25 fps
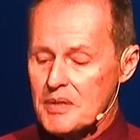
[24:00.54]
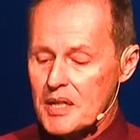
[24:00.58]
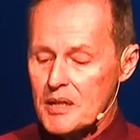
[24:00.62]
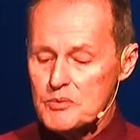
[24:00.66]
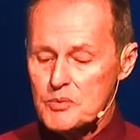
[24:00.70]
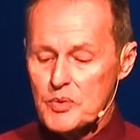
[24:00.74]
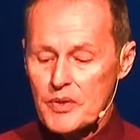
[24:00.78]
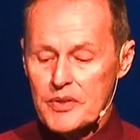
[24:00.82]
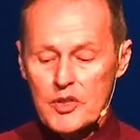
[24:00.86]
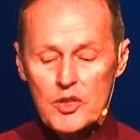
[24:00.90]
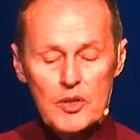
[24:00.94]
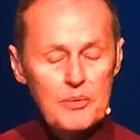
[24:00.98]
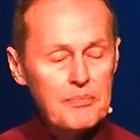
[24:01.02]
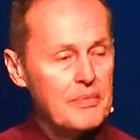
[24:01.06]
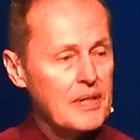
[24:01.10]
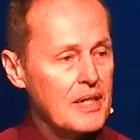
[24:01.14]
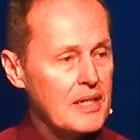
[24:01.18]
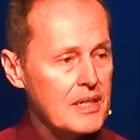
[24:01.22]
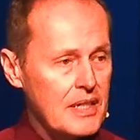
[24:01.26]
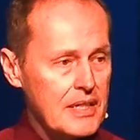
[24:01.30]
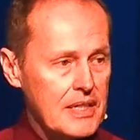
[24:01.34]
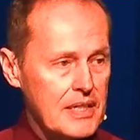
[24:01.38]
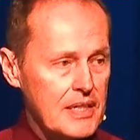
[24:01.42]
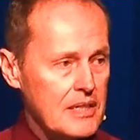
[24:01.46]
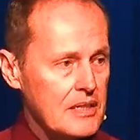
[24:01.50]
comes with
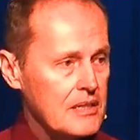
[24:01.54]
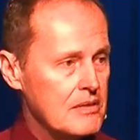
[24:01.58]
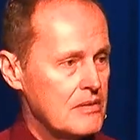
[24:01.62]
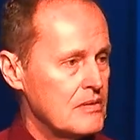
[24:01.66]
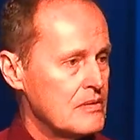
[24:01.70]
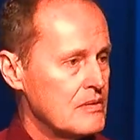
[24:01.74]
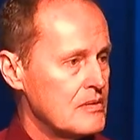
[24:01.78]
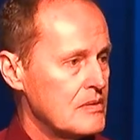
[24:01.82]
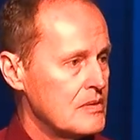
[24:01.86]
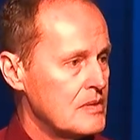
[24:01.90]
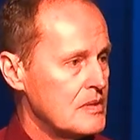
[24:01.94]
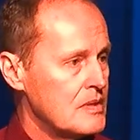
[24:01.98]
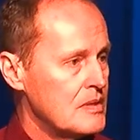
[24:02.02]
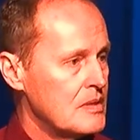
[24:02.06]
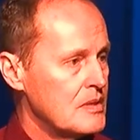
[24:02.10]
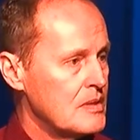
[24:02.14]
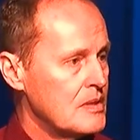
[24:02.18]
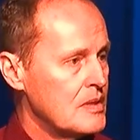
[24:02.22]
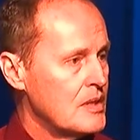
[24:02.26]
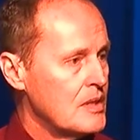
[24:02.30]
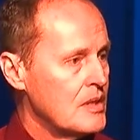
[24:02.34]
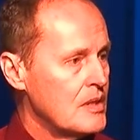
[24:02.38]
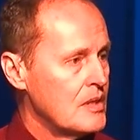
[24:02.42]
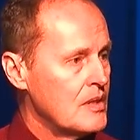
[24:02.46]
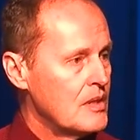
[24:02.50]
humility.
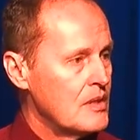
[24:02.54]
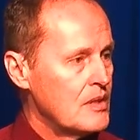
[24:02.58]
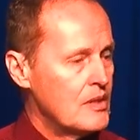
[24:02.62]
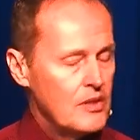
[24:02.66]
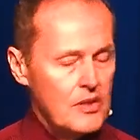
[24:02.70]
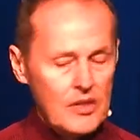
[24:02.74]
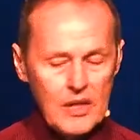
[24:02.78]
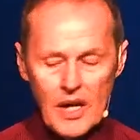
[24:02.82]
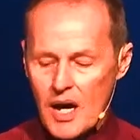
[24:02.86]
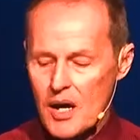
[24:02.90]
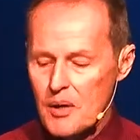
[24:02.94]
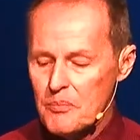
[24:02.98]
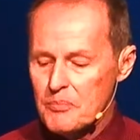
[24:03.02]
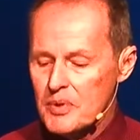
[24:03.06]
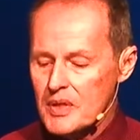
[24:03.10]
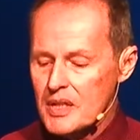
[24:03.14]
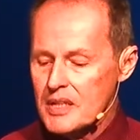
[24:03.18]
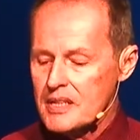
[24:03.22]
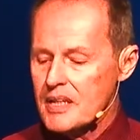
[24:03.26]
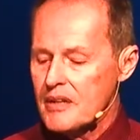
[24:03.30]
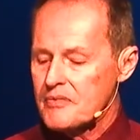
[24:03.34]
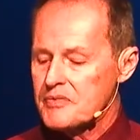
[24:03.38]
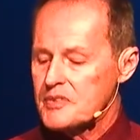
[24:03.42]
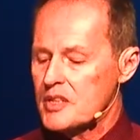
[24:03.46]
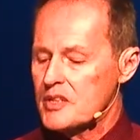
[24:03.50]
Humble
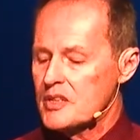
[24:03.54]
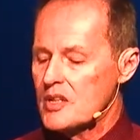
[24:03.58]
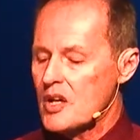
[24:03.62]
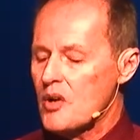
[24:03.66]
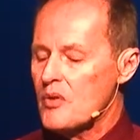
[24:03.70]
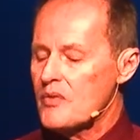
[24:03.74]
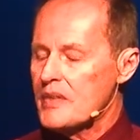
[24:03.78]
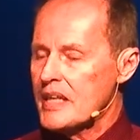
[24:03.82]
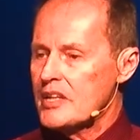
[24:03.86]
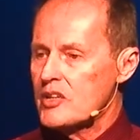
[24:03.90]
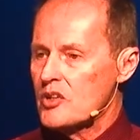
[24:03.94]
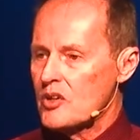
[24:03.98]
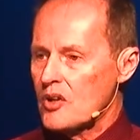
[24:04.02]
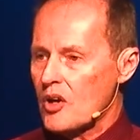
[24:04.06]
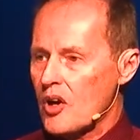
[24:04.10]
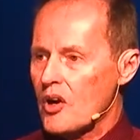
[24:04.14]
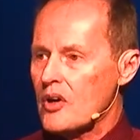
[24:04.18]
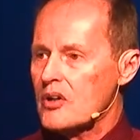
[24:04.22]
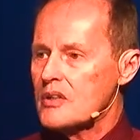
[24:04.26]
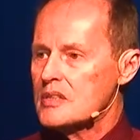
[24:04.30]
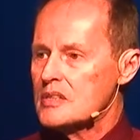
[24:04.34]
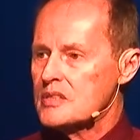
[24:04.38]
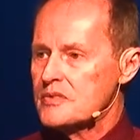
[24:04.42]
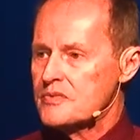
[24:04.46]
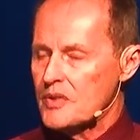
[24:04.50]
enough to know that your
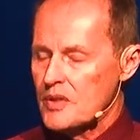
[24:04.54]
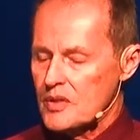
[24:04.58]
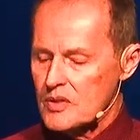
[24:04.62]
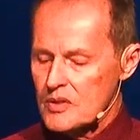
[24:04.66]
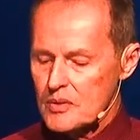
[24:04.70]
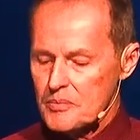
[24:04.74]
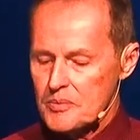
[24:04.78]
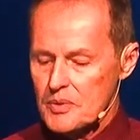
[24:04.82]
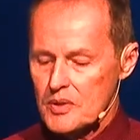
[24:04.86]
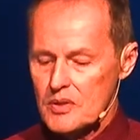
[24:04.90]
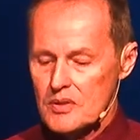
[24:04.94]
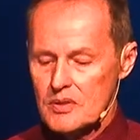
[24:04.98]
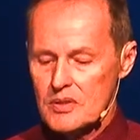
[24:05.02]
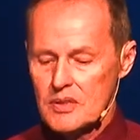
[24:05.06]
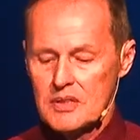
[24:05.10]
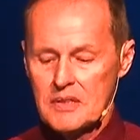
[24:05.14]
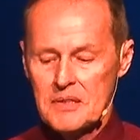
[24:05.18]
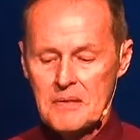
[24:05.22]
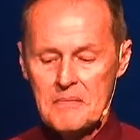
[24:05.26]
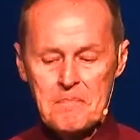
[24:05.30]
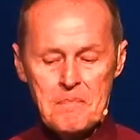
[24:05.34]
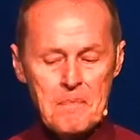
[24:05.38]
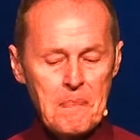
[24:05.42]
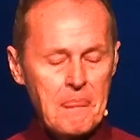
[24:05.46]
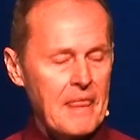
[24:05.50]
heart is vulnerable
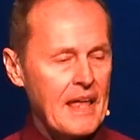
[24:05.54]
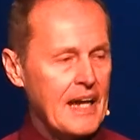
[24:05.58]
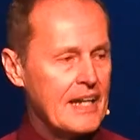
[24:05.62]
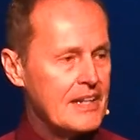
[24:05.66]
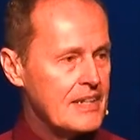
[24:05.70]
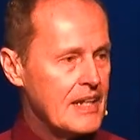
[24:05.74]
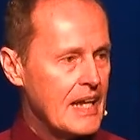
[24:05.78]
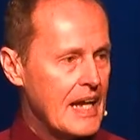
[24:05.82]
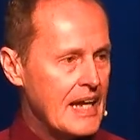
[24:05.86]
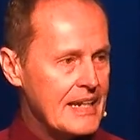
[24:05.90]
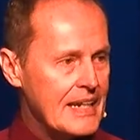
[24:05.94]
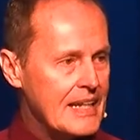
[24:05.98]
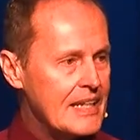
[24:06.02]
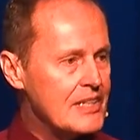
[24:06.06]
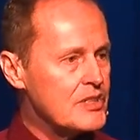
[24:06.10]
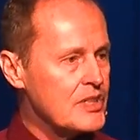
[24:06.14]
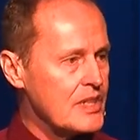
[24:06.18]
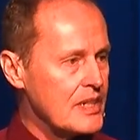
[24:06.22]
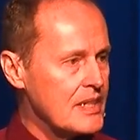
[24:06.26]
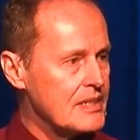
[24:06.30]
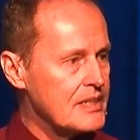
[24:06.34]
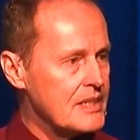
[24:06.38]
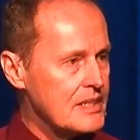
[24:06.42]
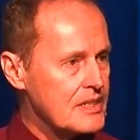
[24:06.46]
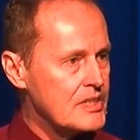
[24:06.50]
and
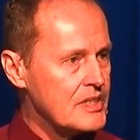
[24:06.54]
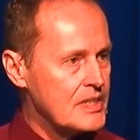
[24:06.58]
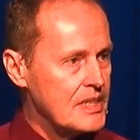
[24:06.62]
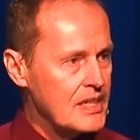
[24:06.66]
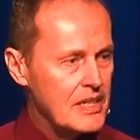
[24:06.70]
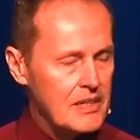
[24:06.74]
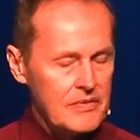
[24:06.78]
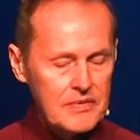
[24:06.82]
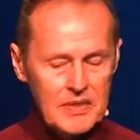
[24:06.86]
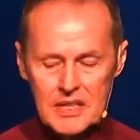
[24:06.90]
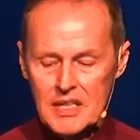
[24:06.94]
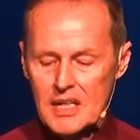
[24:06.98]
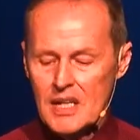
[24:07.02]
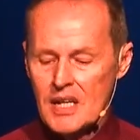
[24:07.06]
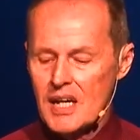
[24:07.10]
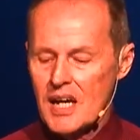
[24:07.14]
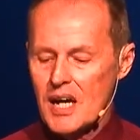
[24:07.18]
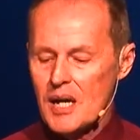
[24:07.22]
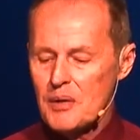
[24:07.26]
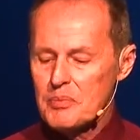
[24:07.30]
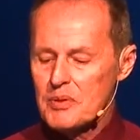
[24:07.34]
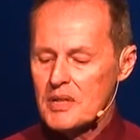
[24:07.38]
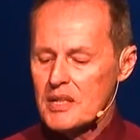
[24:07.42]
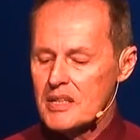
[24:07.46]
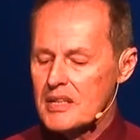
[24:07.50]
easily deceived.
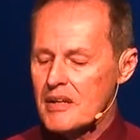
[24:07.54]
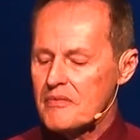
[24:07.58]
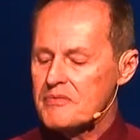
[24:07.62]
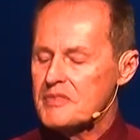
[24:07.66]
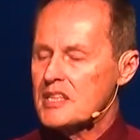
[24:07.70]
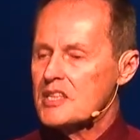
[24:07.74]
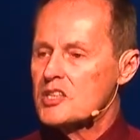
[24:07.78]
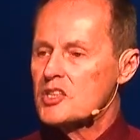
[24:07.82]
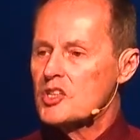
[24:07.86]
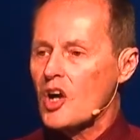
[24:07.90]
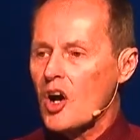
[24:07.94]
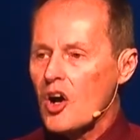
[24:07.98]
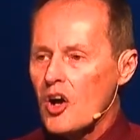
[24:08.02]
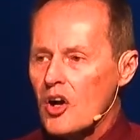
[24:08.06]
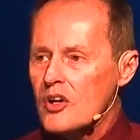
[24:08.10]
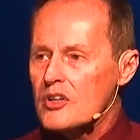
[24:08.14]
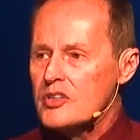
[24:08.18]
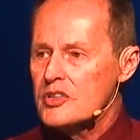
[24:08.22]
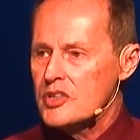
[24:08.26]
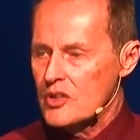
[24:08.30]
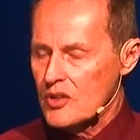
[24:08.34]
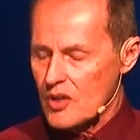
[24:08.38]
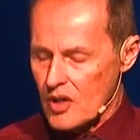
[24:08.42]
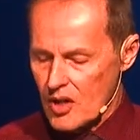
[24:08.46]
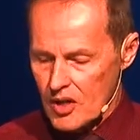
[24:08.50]
Humble enough to guard
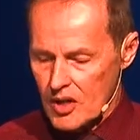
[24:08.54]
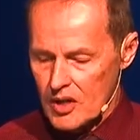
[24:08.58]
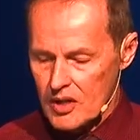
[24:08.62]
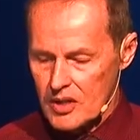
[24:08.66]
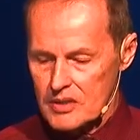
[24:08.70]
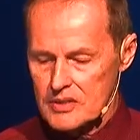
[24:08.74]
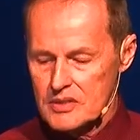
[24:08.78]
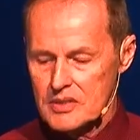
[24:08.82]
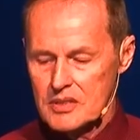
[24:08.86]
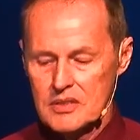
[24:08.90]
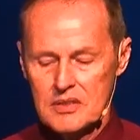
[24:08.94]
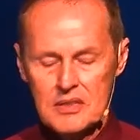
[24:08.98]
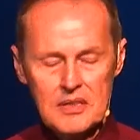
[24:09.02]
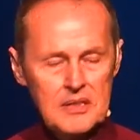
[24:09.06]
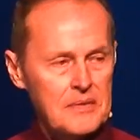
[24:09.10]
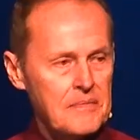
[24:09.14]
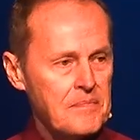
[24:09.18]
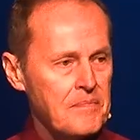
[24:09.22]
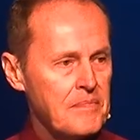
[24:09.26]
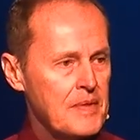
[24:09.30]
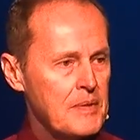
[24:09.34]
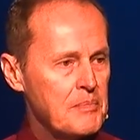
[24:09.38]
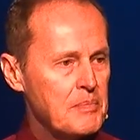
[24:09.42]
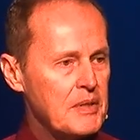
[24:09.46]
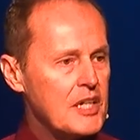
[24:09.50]
your heart
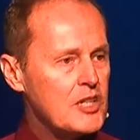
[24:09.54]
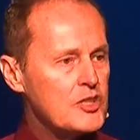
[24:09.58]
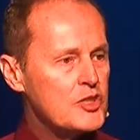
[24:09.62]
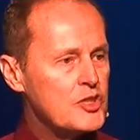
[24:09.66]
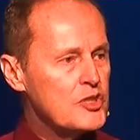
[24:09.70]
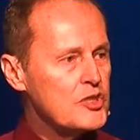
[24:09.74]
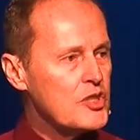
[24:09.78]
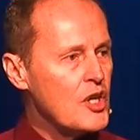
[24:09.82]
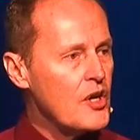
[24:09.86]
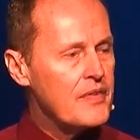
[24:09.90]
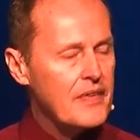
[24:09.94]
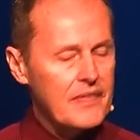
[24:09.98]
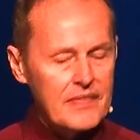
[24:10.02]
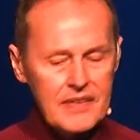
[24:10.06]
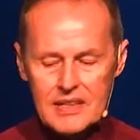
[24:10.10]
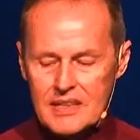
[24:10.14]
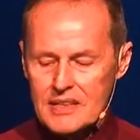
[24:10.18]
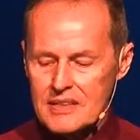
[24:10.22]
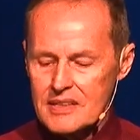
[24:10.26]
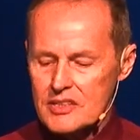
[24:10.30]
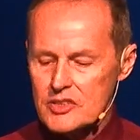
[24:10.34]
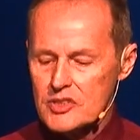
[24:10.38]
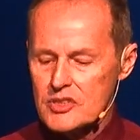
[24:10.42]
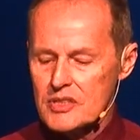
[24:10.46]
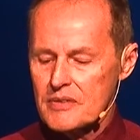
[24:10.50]
because you know that the
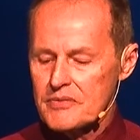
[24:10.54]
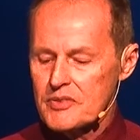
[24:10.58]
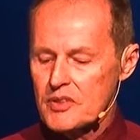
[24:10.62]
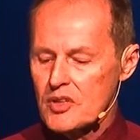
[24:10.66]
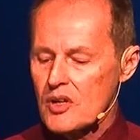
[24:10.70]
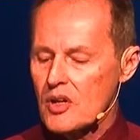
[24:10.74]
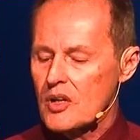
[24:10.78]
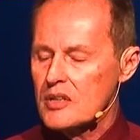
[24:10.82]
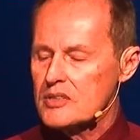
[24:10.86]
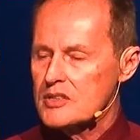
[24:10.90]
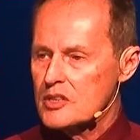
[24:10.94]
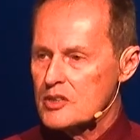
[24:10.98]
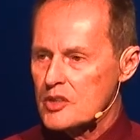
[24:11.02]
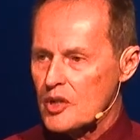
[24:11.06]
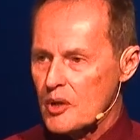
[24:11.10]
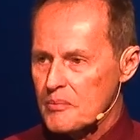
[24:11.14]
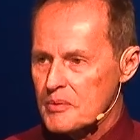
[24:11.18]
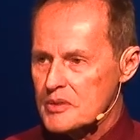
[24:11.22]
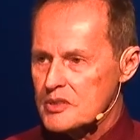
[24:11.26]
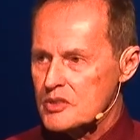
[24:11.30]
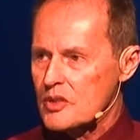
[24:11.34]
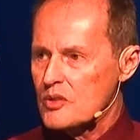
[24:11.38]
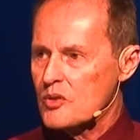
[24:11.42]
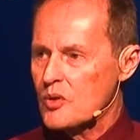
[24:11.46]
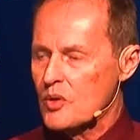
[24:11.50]
condition of your heart
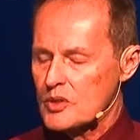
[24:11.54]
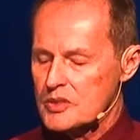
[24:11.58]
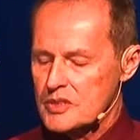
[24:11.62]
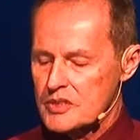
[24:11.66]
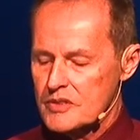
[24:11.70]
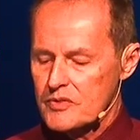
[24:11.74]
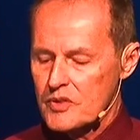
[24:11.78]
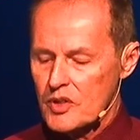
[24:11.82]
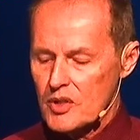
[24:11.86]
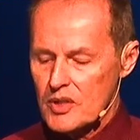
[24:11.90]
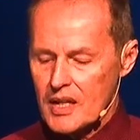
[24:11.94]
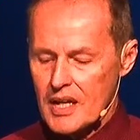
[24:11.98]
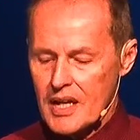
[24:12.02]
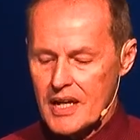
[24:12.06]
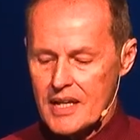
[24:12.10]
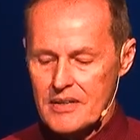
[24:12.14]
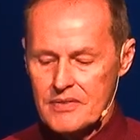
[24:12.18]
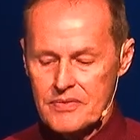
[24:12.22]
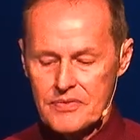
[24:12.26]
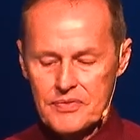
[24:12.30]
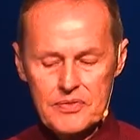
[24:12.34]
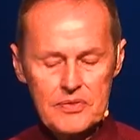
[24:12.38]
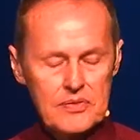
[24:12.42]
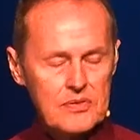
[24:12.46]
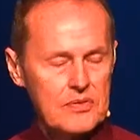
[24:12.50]
determines the course of your
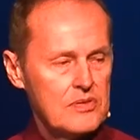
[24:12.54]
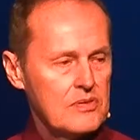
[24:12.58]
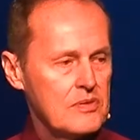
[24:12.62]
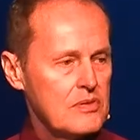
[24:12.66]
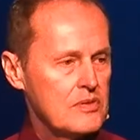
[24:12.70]
life.